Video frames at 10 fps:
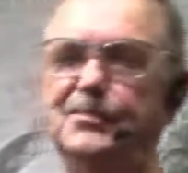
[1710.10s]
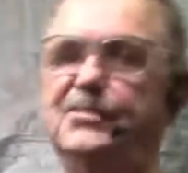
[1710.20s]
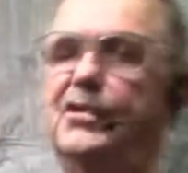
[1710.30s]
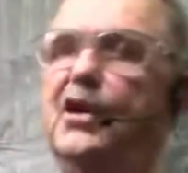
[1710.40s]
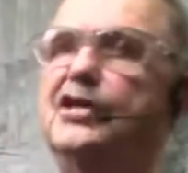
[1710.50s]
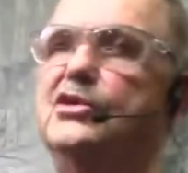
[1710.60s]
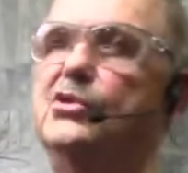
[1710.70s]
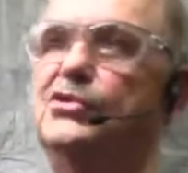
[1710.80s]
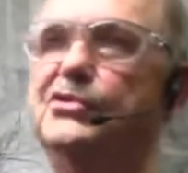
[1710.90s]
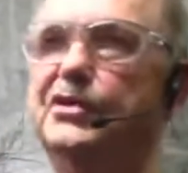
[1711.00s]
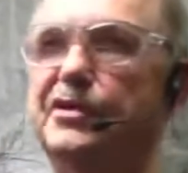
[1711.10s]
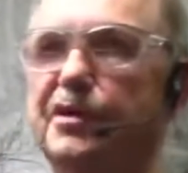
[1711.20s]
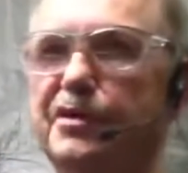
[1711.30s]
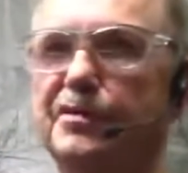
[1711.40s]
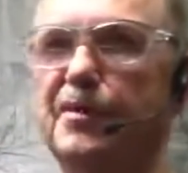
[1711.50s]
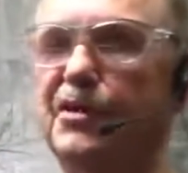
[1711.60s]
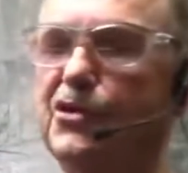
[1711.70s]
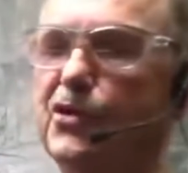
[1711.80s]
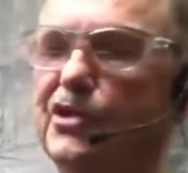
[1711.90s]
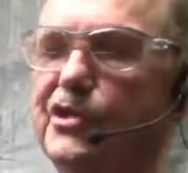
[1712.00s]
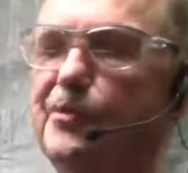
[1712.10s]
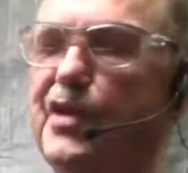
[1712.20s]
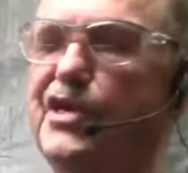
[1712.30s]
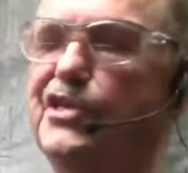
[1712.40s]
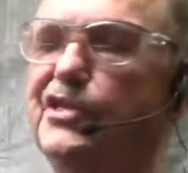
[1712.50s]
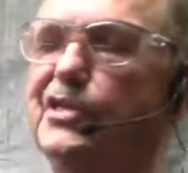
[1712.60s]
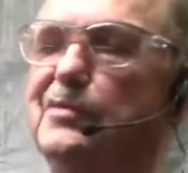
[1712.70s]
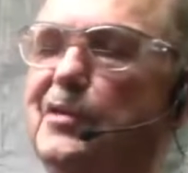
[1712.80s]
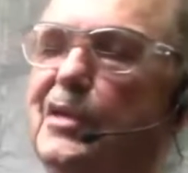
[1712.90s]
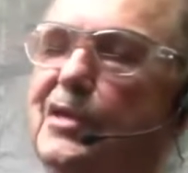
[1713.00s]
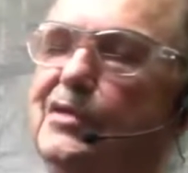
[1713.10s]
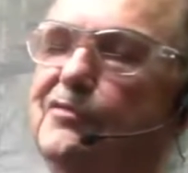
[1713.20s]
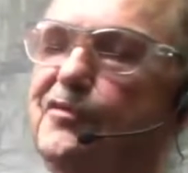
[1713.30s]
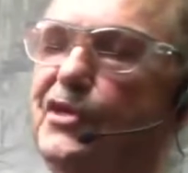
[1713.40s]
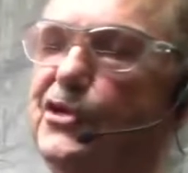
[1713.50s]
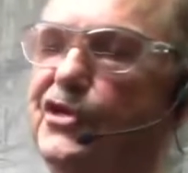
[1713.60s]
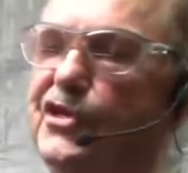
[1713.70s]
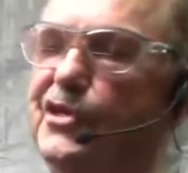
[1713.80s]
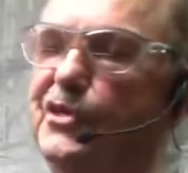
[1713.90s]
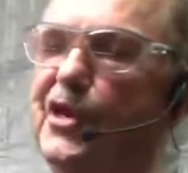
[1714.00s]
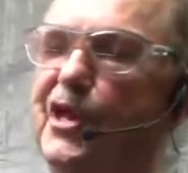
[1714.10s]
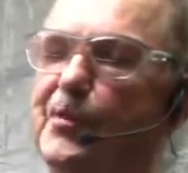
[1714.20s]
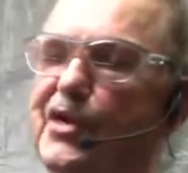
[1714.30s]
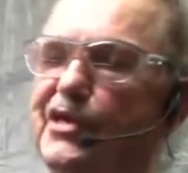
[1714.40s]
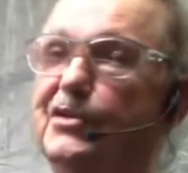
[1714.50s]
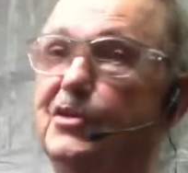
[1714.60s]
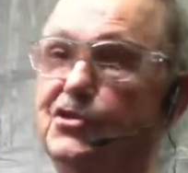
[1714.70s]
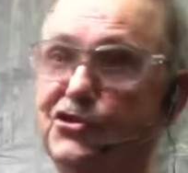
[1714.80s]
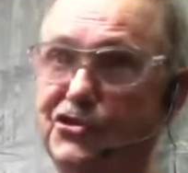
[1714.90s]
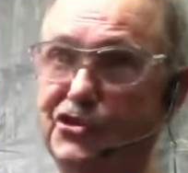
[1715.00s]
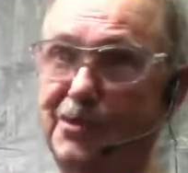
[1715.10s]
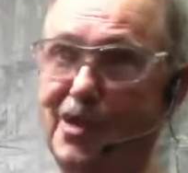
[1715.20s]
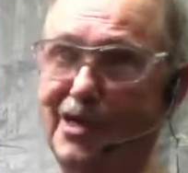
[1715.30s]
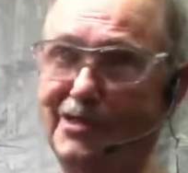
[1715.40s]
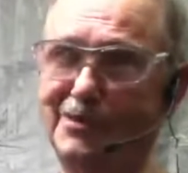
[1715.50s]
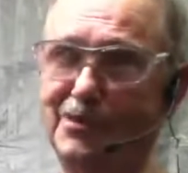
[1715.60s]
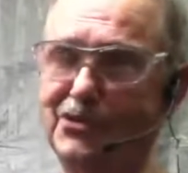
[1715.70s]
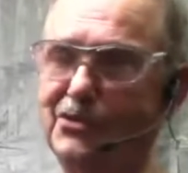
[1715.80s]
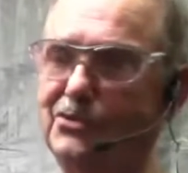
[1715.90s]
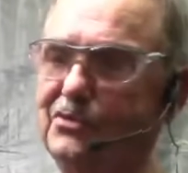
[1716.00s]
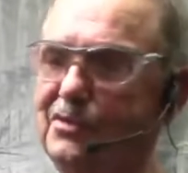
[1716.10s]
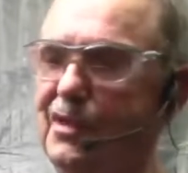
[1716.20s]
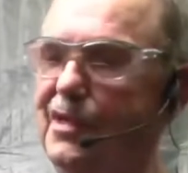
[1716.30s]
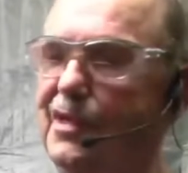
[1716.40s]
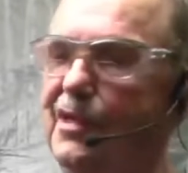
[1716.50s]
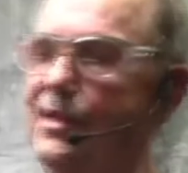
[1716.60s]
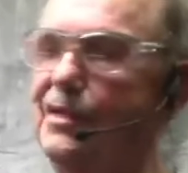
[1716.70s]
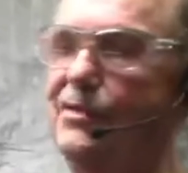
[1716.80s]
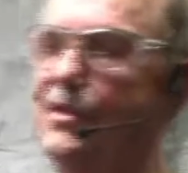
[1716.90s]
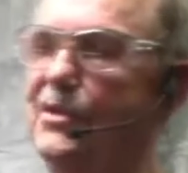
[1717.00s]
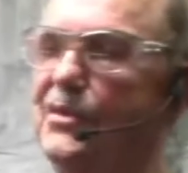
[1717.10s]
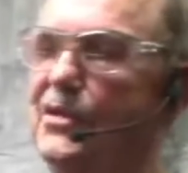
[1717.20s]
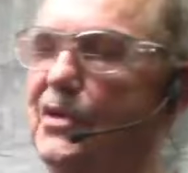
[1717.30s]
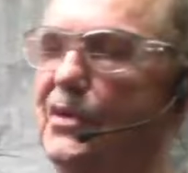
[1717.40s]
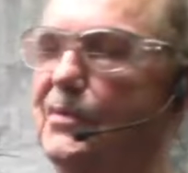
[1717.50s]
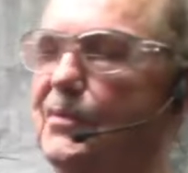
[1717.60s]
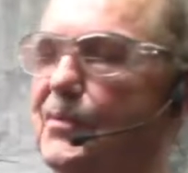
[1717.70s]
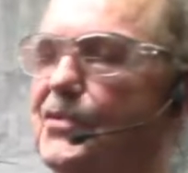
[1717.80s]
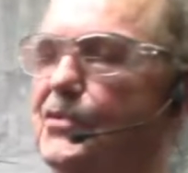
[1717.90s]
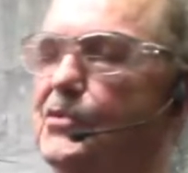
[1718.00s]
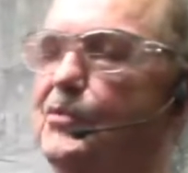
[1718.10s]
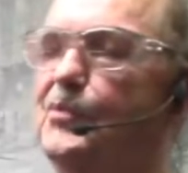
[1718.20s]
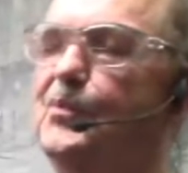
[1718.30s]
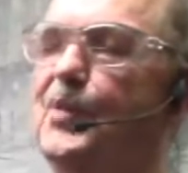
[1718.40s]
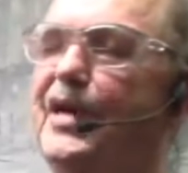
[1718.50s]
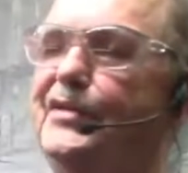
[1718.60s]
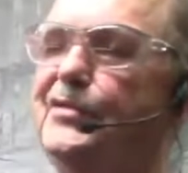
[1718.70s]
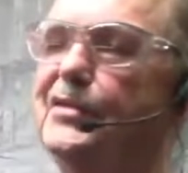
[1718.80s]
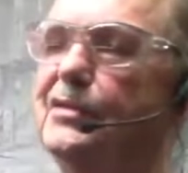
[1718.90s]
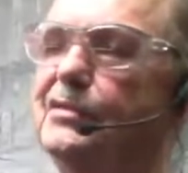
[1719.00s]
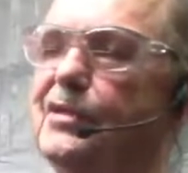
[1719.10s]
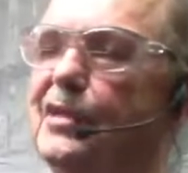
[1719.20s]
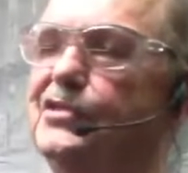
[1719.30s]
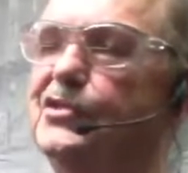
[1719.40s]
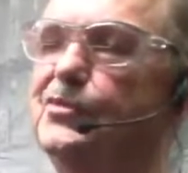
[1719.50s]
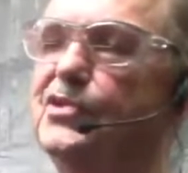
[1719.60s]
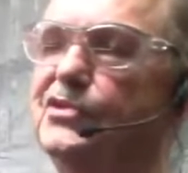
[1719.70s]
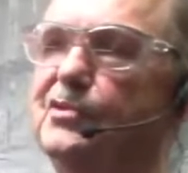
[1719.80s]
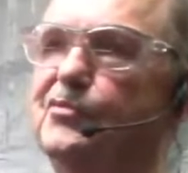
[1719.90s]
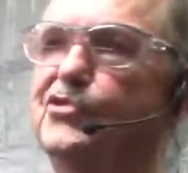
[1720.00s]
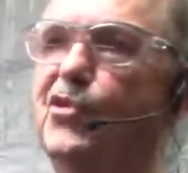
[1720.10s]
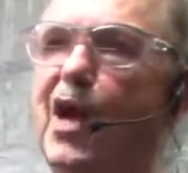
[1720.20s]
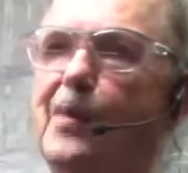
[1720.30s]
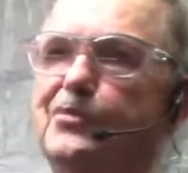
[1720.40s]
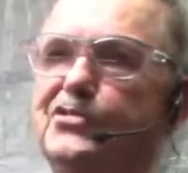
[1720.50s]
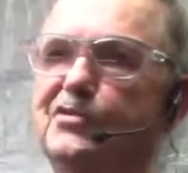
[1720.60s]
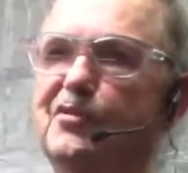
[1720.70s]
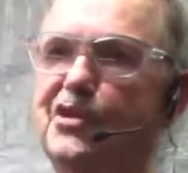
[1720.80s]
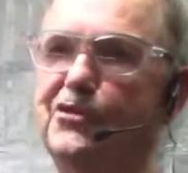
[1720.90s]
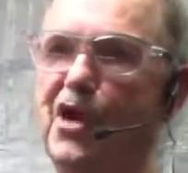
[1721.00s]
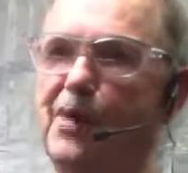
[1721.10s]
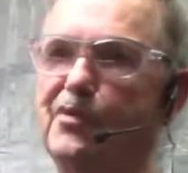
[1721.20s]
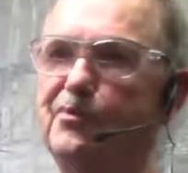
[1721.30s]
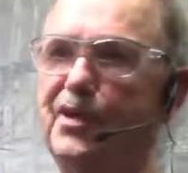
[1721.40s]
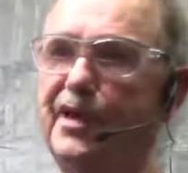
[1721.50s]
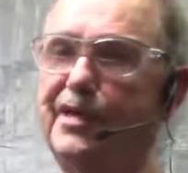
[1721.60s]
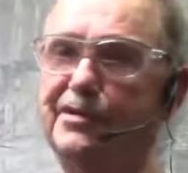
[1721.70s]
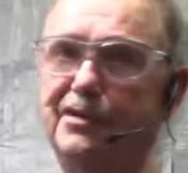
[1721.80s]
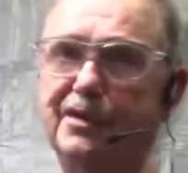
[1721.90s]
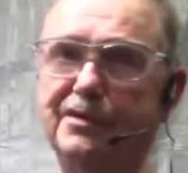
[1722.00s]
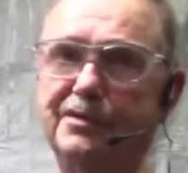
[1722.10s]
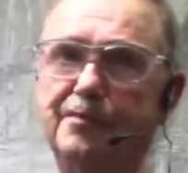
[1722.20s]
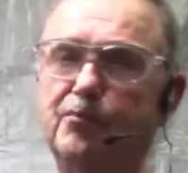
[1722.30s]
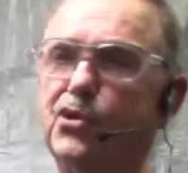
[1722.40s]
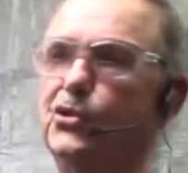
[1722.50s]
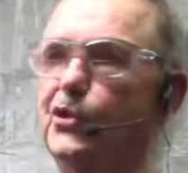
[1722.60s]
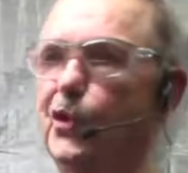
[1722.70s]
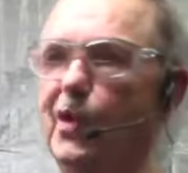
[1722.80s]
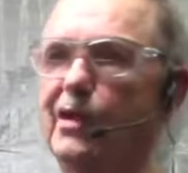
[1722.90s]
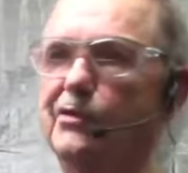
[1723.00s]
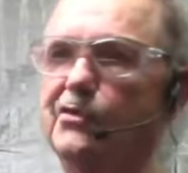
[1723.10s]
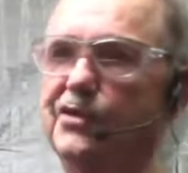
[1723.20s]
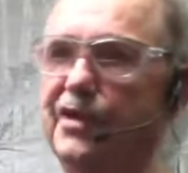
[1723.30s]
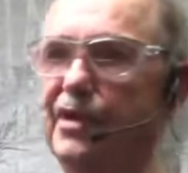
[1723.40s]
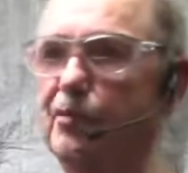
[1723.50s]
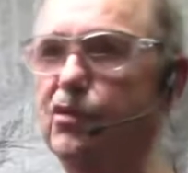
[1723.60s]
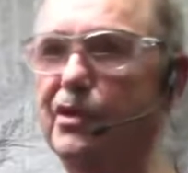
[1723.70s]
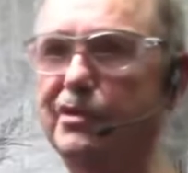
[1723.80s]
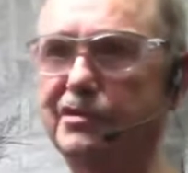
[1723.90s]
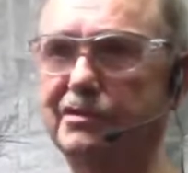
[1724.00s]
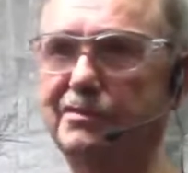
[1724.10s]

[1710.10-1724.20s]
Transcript: So I used an acrylic media to fill it in and kind of make it semi-smooth. And then to paint this, I just put a drop of paint on it and blew it around with an airbrush.